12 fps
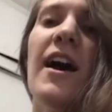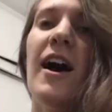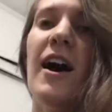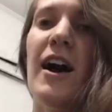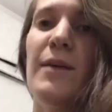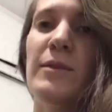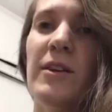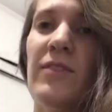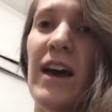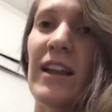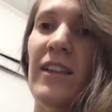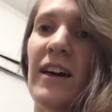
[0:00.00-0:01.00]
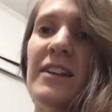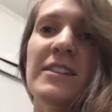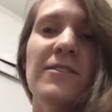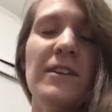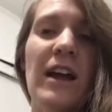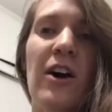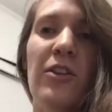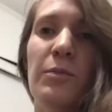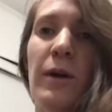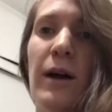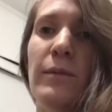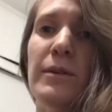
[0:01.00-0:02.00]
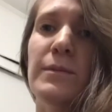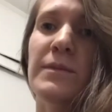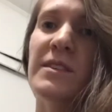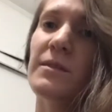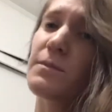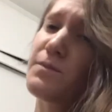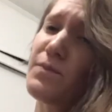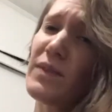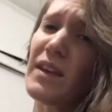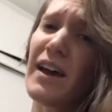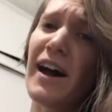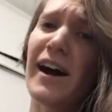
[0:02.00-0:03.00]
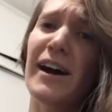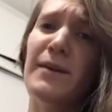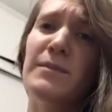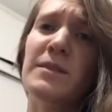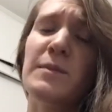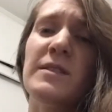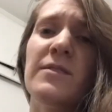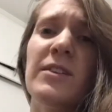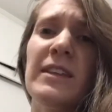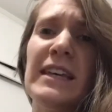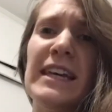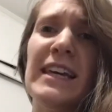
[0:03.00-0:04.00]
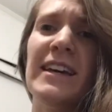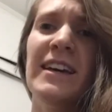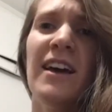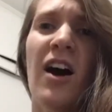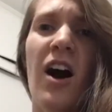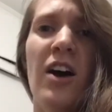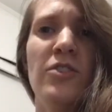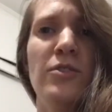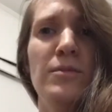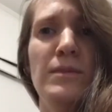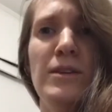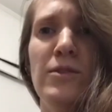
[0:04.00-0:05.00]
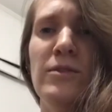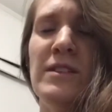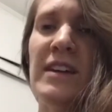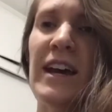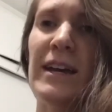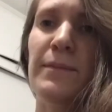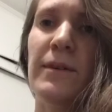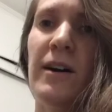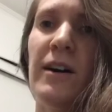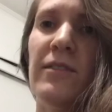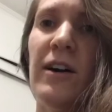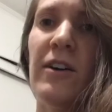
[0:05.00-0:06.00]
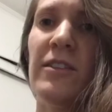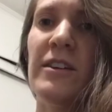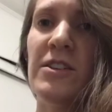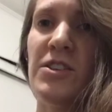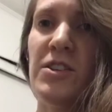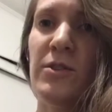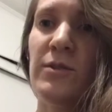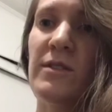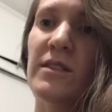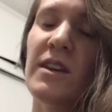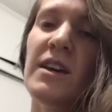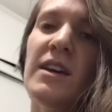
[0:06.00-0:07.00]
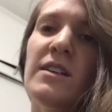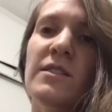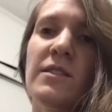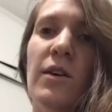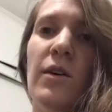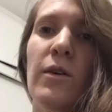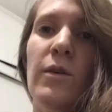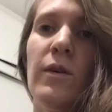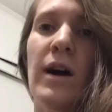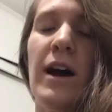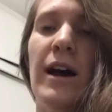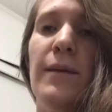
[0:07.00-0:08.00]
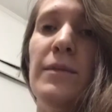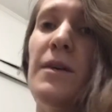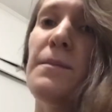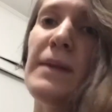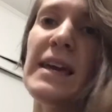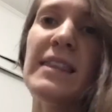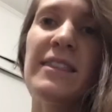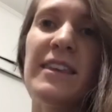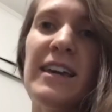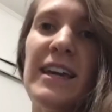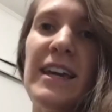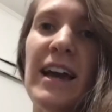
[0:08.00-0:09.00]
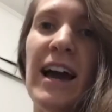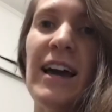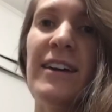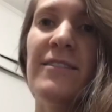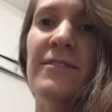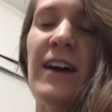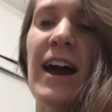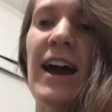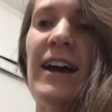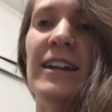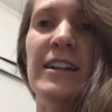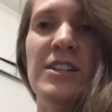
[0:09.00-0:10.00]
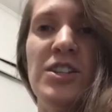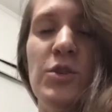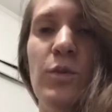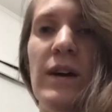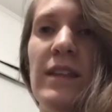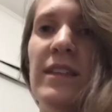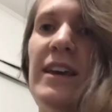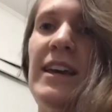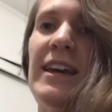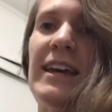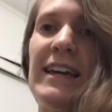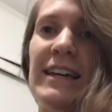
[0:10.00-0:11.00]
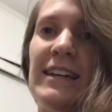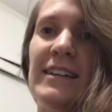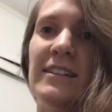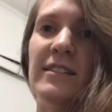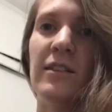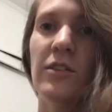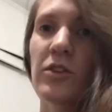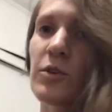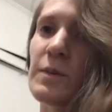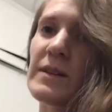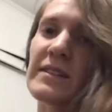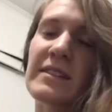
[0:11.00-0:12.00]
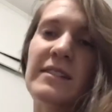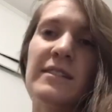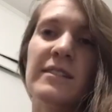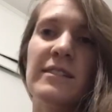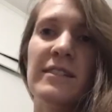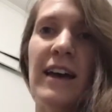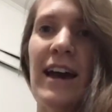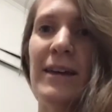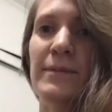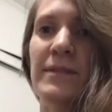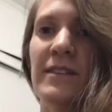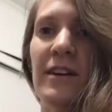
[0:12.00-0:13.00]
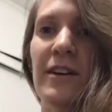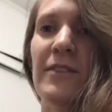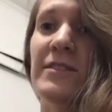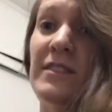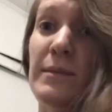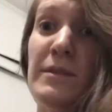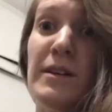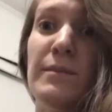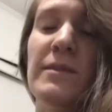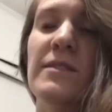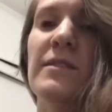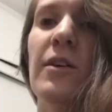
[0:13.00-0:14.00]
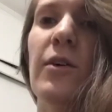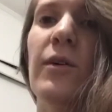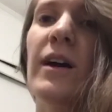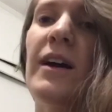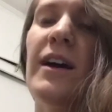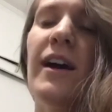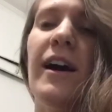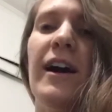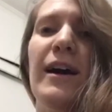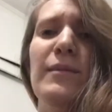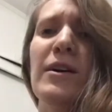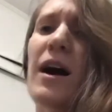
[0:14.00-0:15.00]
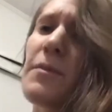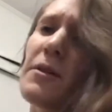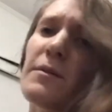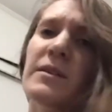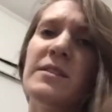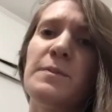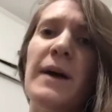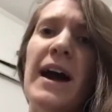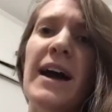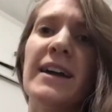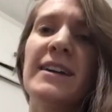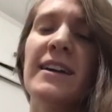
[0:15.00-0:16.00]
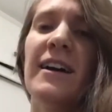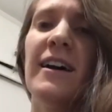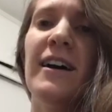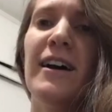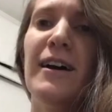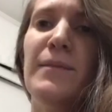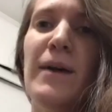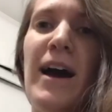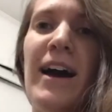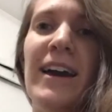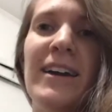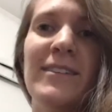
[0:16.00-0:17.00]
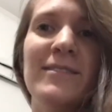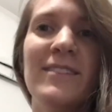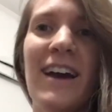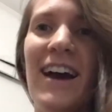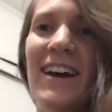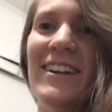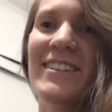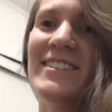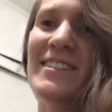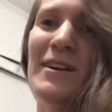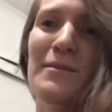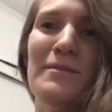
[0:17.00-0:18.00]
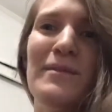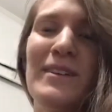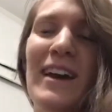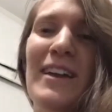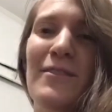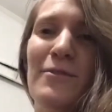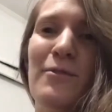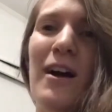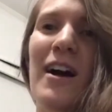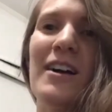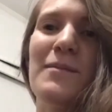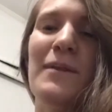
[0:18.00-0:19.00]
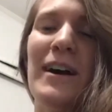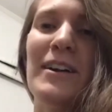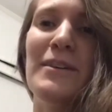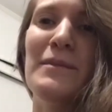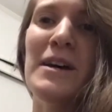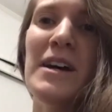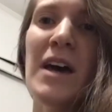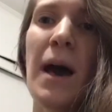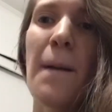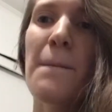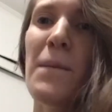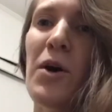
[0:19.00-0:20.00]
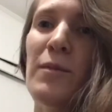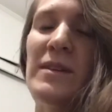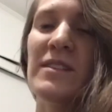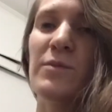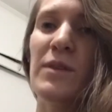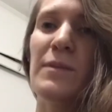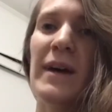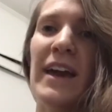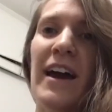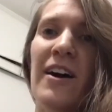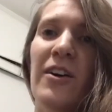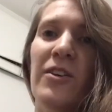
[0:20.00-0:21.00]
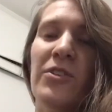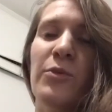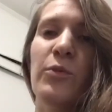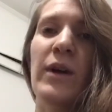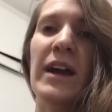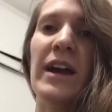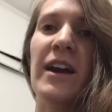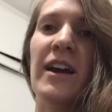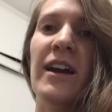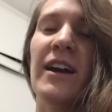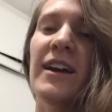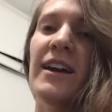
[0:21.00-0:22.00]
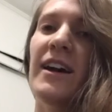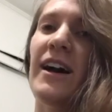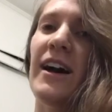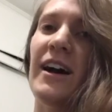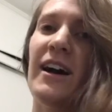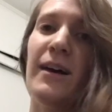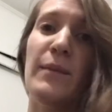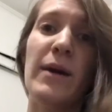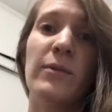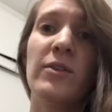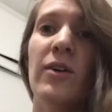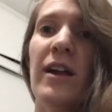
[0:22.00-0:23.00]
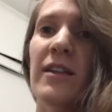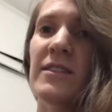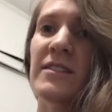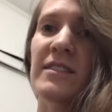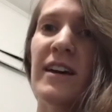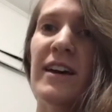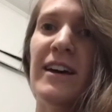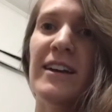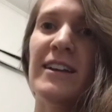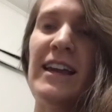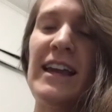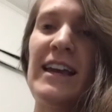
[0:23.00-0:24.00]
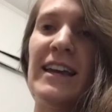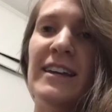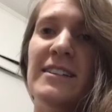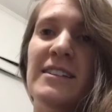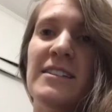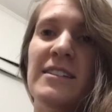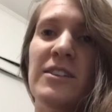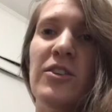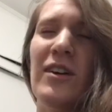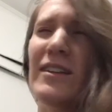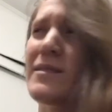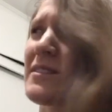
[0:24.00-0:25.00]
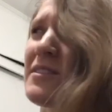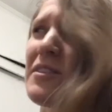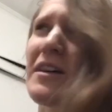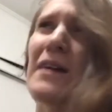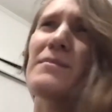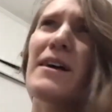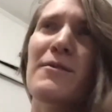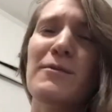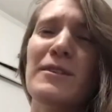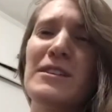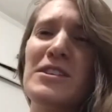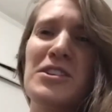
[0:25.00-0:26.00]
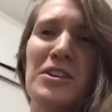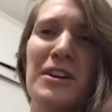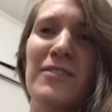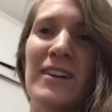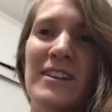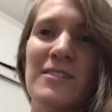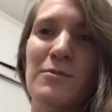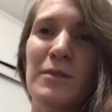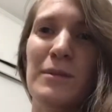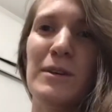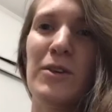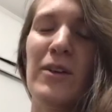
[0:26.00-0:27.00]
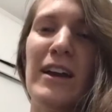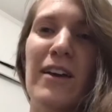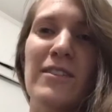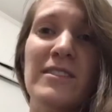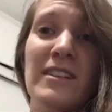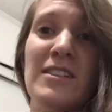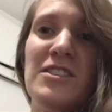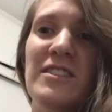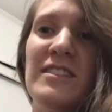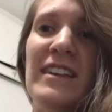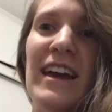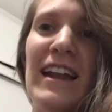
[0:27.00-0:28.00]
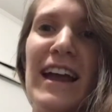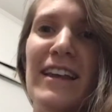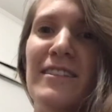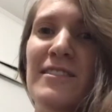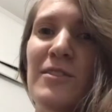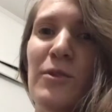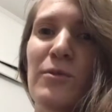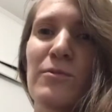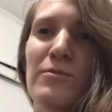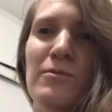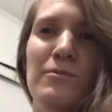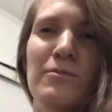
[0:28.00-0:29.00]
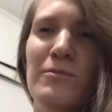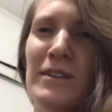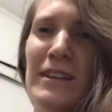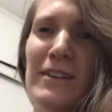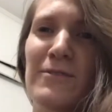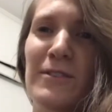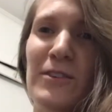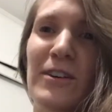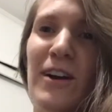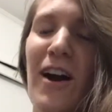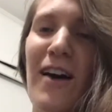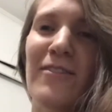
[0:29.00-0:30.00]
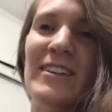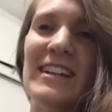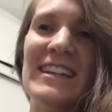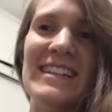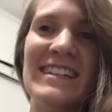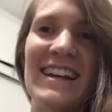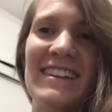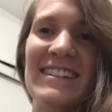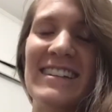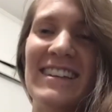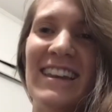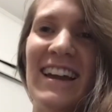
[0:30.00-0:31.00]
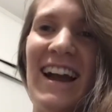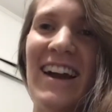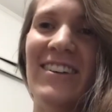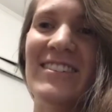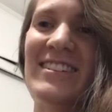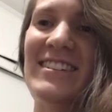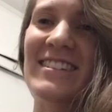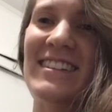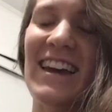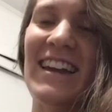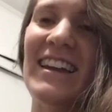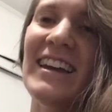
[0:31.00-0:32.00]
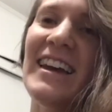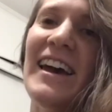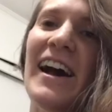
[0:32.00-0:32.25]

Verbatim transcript: Um, you know, I've had a lot of different health problems, um, specifically autoimmune type of health issues. So um, the main thing I have had an issue with is lupus types of symptoms. So um, a couple of months back, um, I had some kind of rock bottom moments with my health where um, I would go out in the sun, and you know, I still I'm not really sure if I should really be going out in the sun just yet. I don't really feel confident in testing that out just yet.